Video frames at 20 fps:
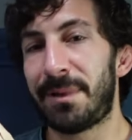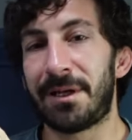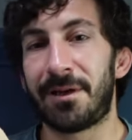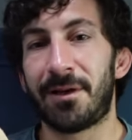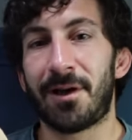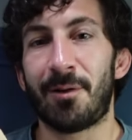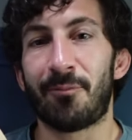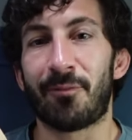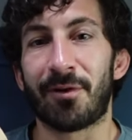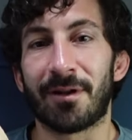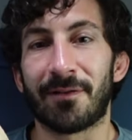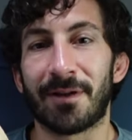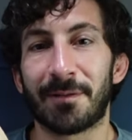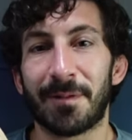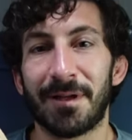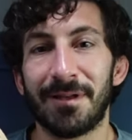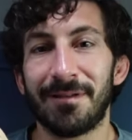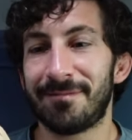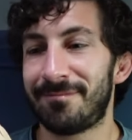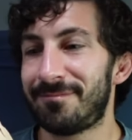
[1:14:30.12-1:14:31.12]
Number, I think,
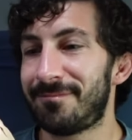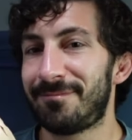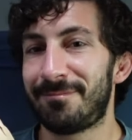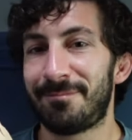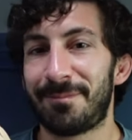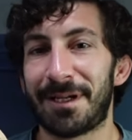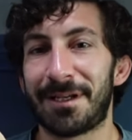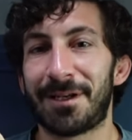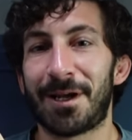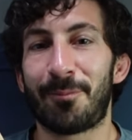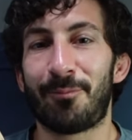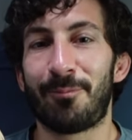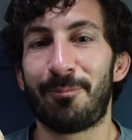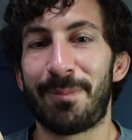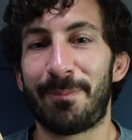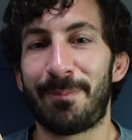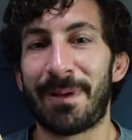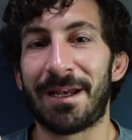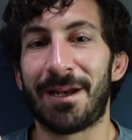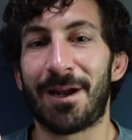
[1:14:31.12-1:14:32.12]
mate.
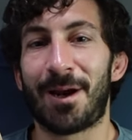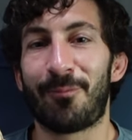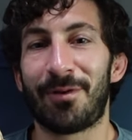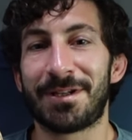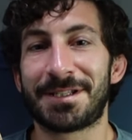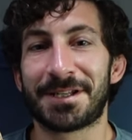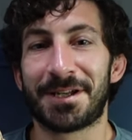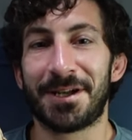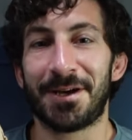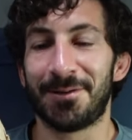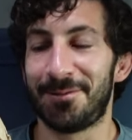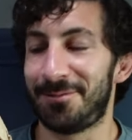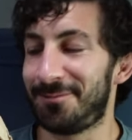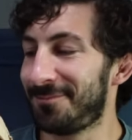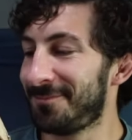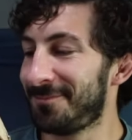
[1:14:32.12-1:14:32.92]
Bit number to go. I